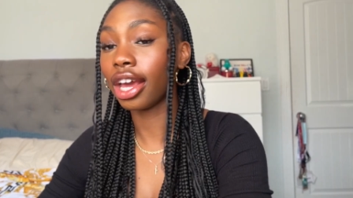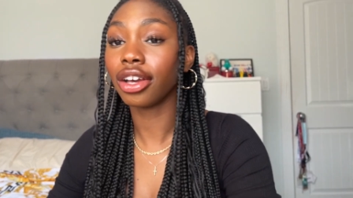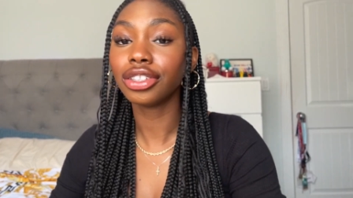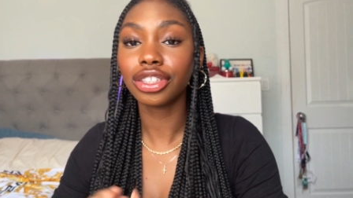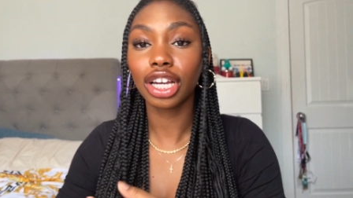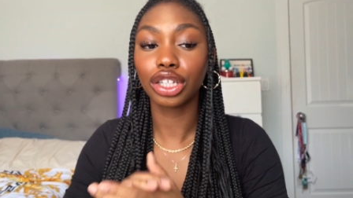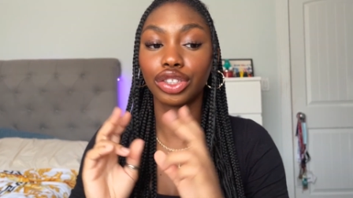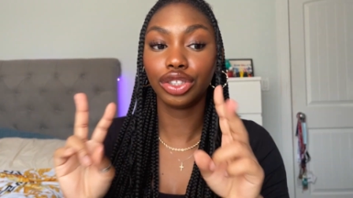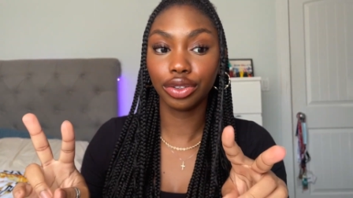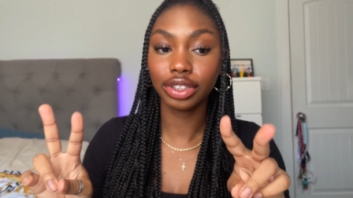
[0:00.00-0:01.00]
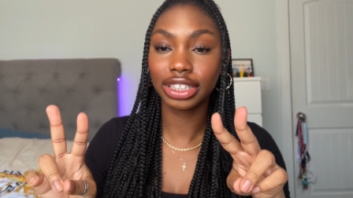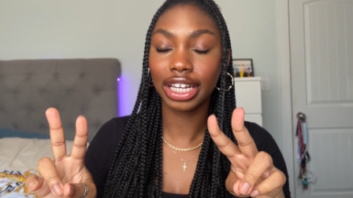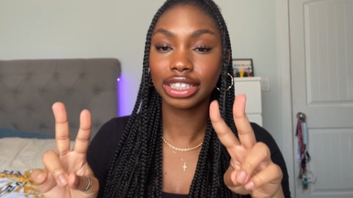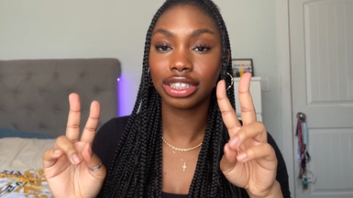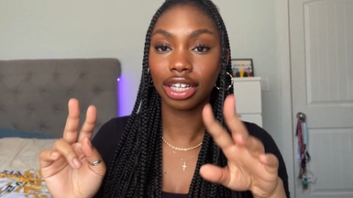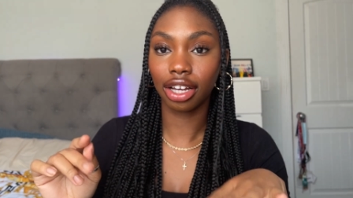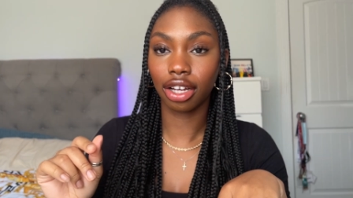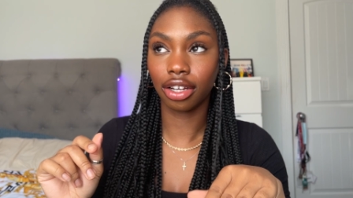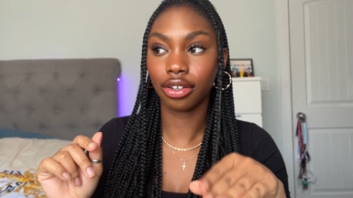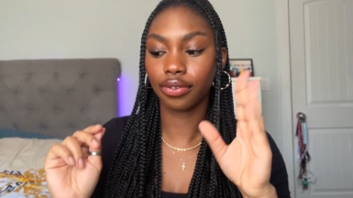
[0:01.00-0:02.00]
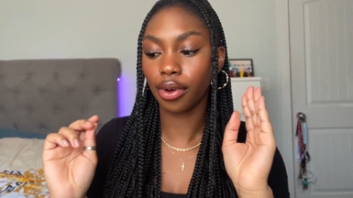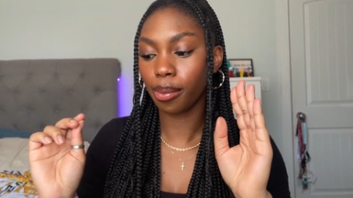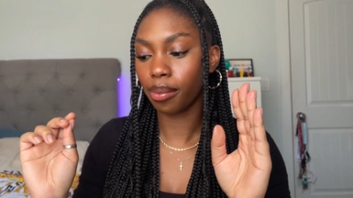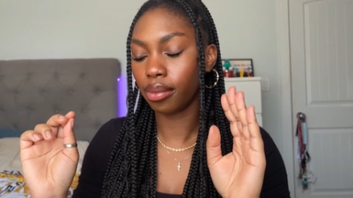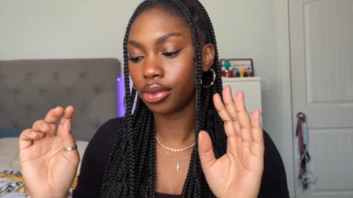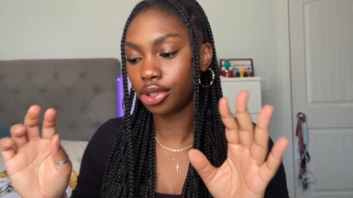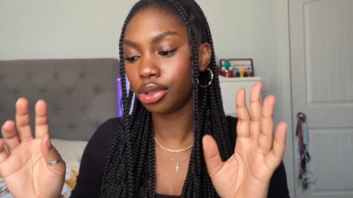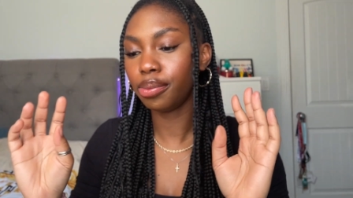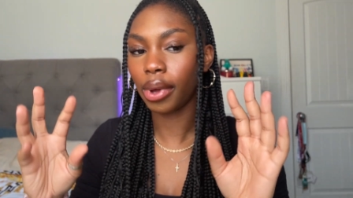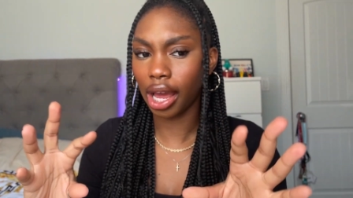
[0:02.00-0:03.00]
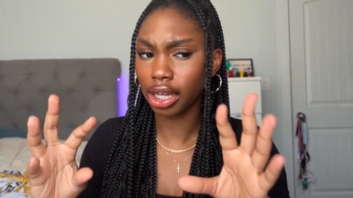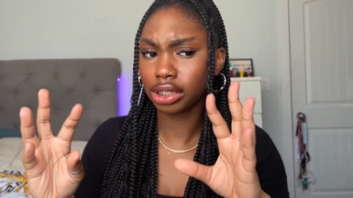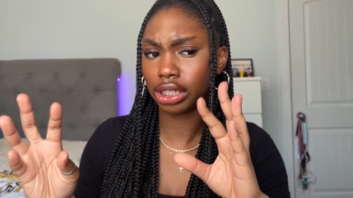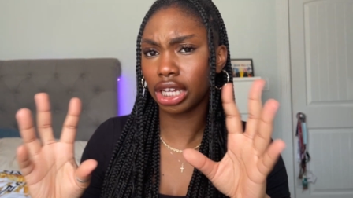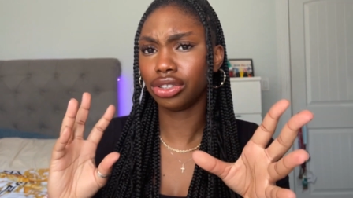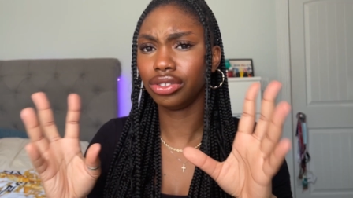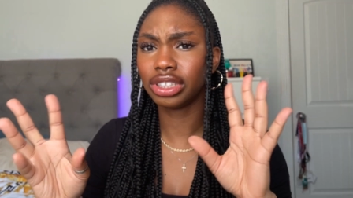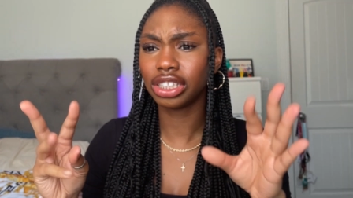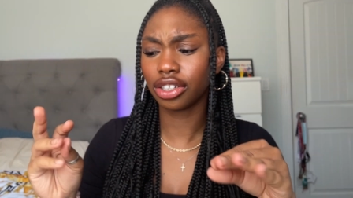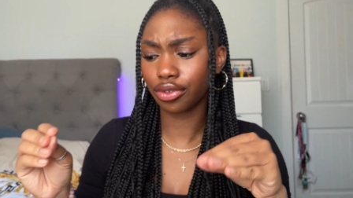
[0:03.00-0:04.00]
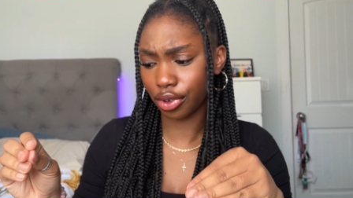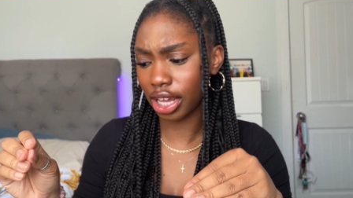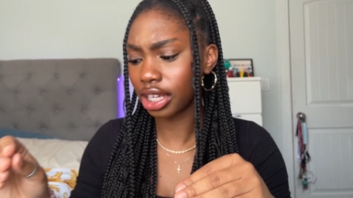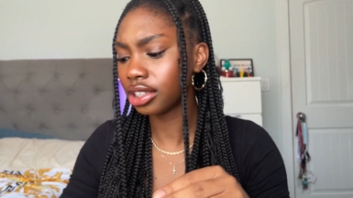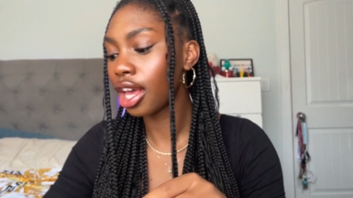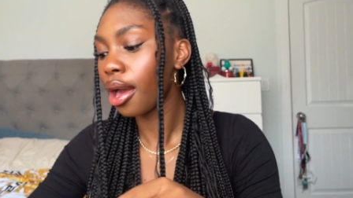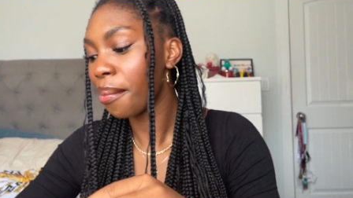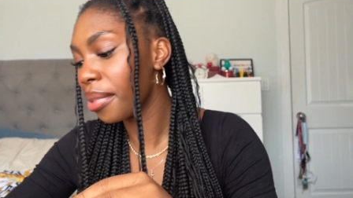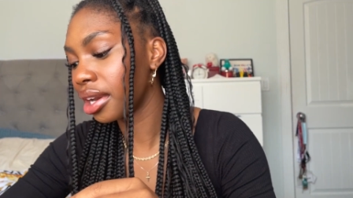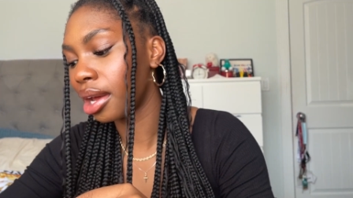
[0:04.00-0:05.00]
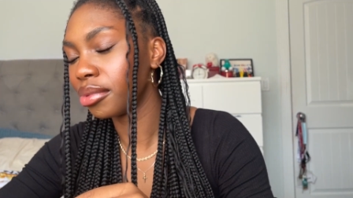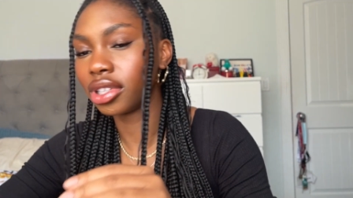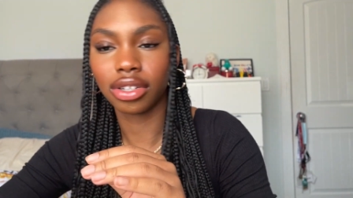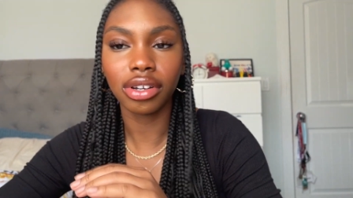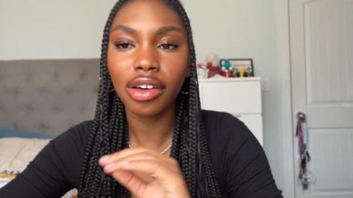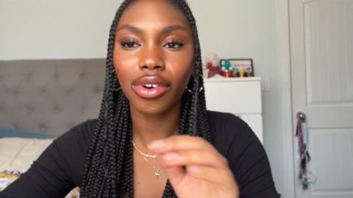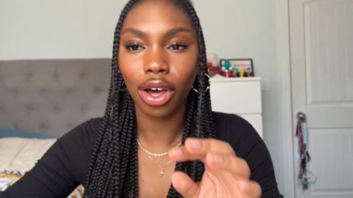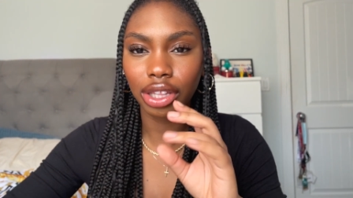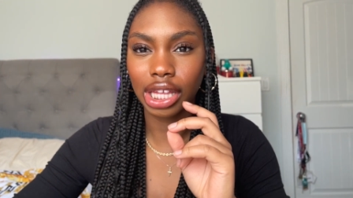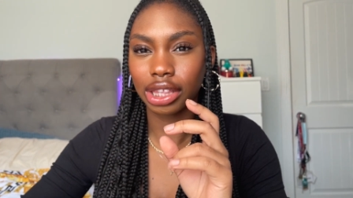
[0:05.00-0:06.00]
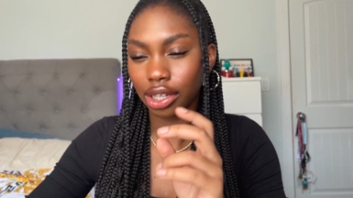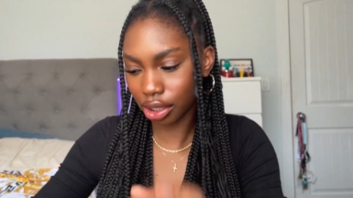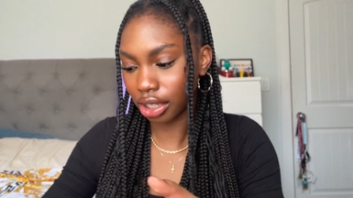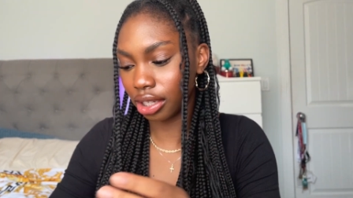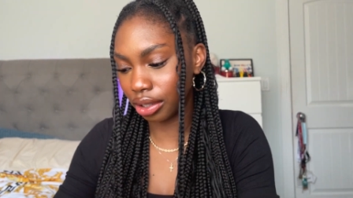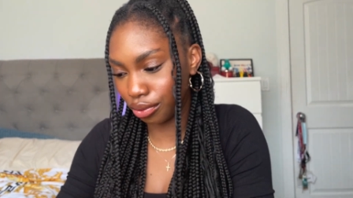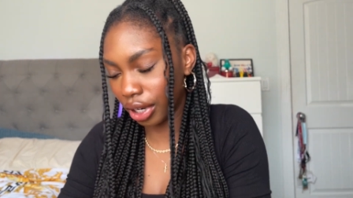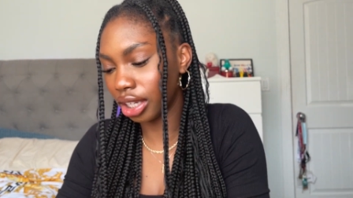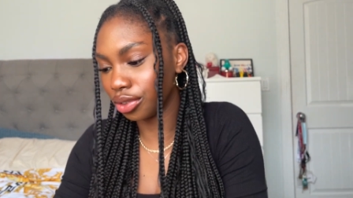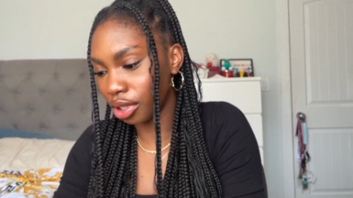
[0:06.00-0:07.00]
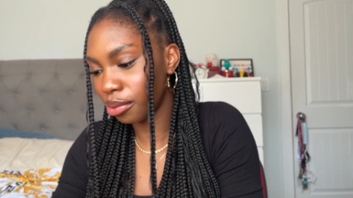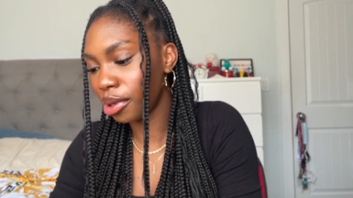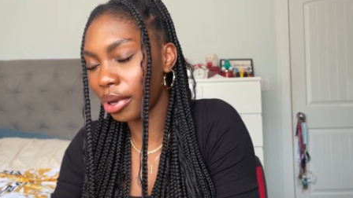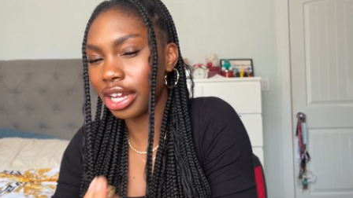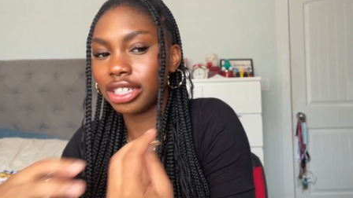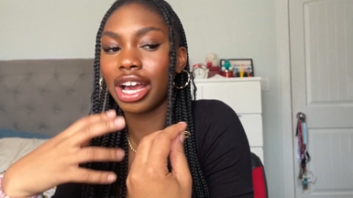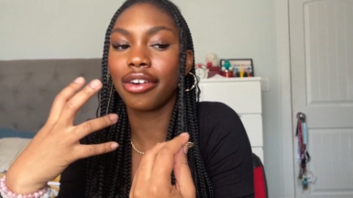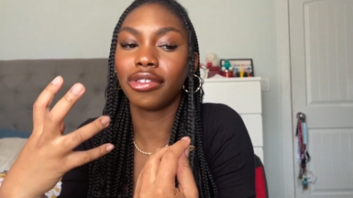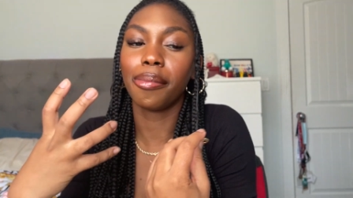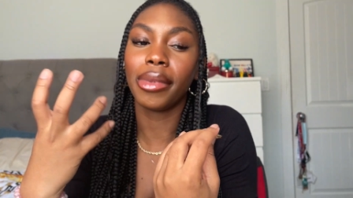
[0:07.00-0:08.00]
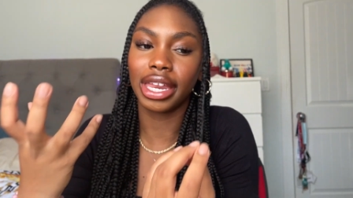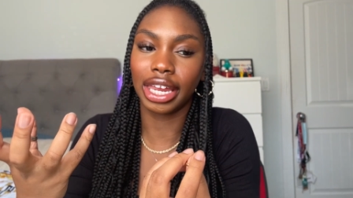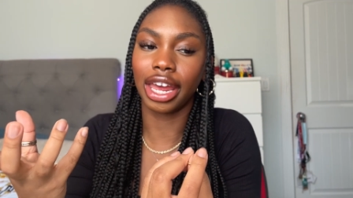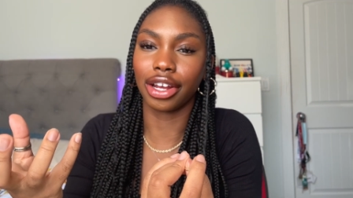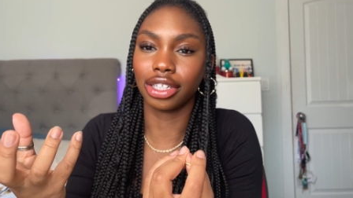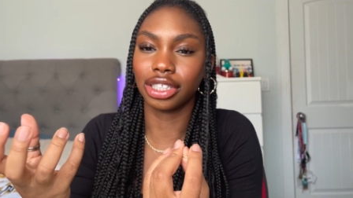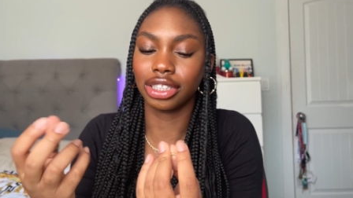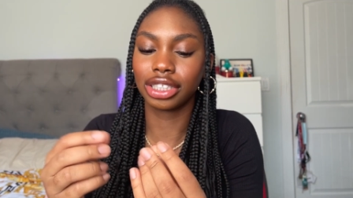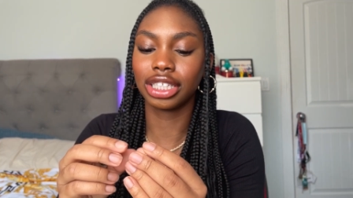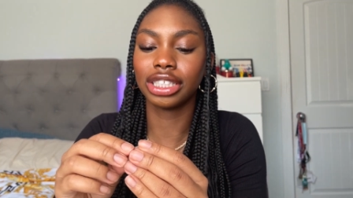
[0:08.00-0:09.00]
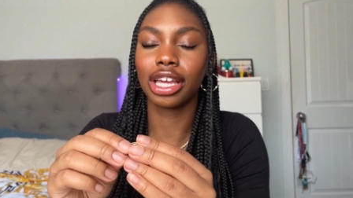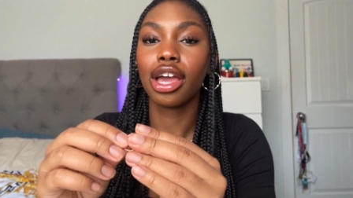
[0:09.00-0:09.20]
I also got two sets of two packs, yeah, two sets of rings, but I don't have all like the rings with me, but I just have the main characters cuz like